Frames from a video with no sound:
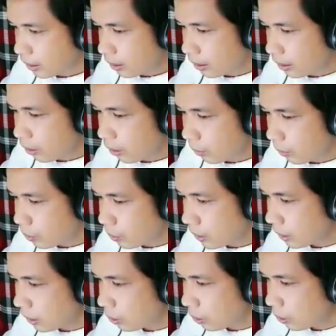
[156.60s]
Now we
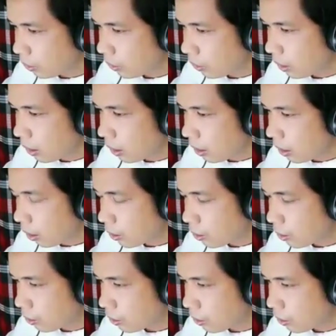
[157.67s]
proceed to our
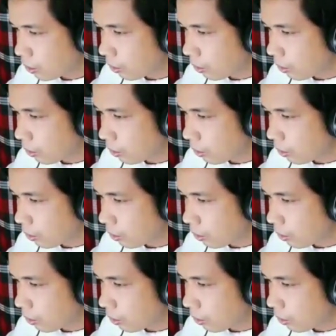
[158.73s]
solution